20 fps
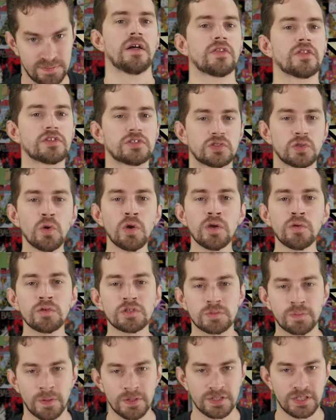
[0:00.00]
The story
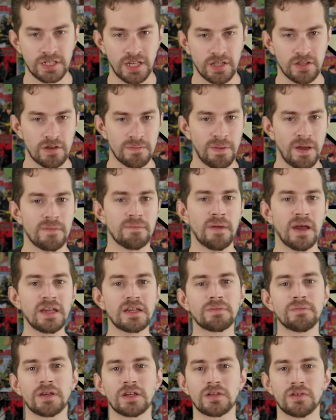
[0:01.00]
was put together by
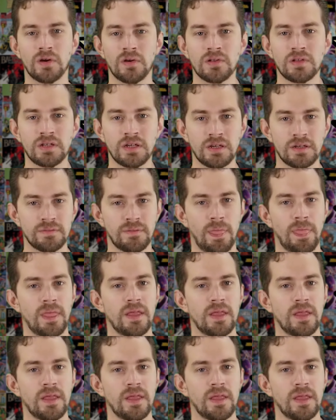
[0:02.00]
Mike Mignola.